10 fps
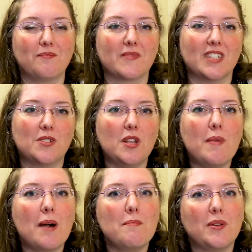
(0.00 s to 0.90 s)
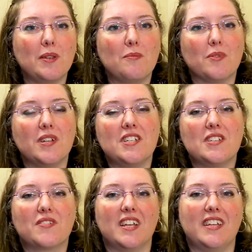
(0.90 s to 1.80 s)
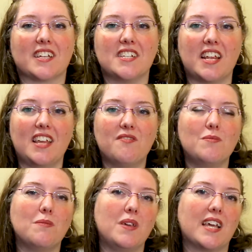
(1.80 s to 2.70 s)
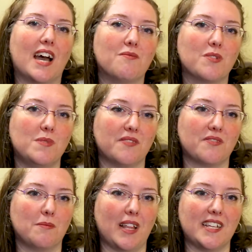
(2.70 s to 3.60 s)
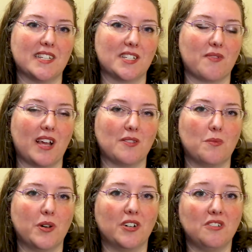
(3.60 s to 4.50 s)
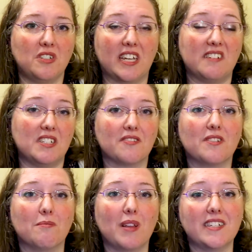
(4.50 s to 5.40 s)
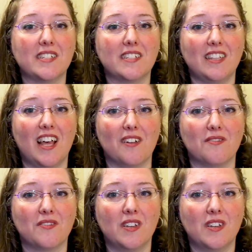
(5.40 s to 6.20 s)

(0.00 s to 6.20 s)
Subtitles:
It's all about building bridges of connection even when we come from different places around the world and different places in life.